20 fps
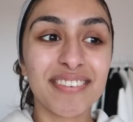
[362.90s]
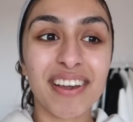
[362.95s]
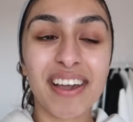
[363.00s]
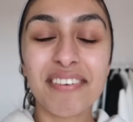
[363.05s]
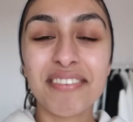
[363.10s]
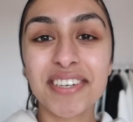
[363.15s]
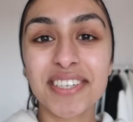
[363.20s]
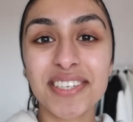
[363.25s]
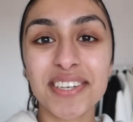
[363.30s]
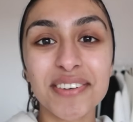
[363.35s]

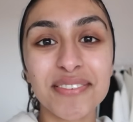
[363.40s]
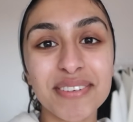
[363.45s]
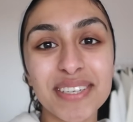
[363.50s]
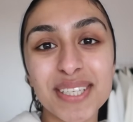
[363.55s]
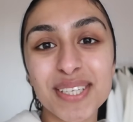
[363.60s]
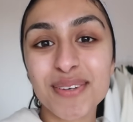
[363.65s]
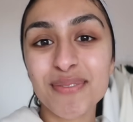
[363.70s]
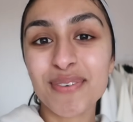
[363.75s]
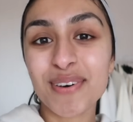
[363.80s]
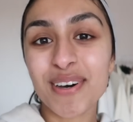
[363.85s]
ever shown me
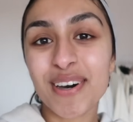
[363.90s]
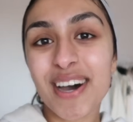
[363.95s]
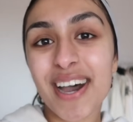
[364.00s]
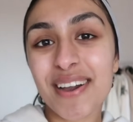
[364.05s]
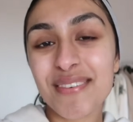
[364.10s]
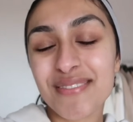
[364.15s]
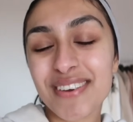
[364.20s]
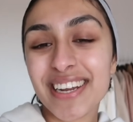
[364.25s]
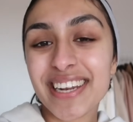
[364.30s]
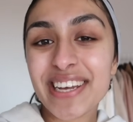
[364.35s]
support,
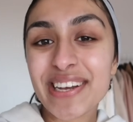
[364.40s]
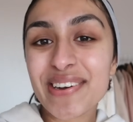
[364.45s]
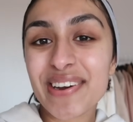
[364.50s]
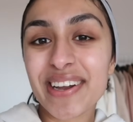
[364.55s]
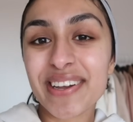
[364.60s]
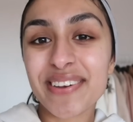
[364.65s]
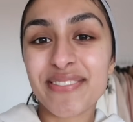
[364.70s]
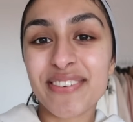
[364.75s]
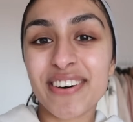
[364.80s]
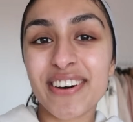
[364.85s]
I'm really
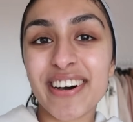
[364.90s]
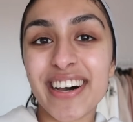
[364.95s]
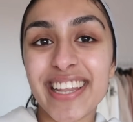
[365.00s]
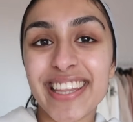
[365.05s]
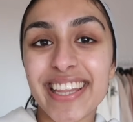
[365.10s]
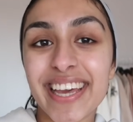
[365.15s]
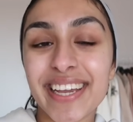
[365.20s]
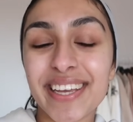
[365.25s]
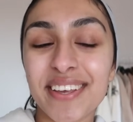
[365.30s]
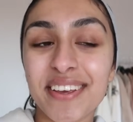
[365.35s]
grateful,
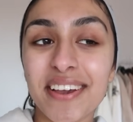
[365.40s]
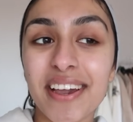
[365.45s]
and thank you